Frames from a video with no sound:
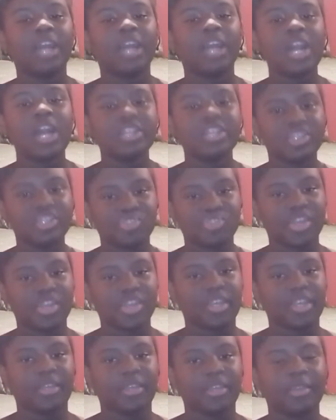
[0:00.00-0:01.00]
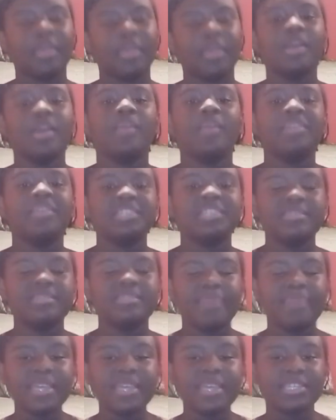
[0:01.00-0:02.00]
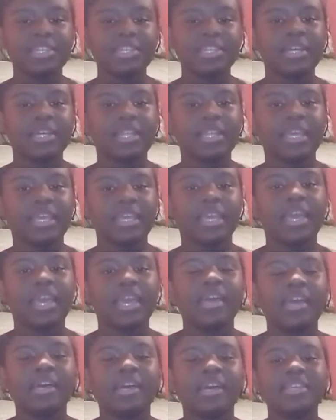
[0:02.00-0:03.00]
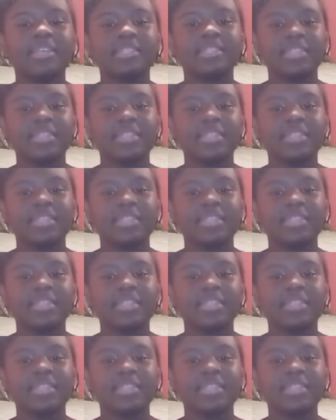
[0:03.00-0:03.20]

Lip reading: an underdrawing, which is basically a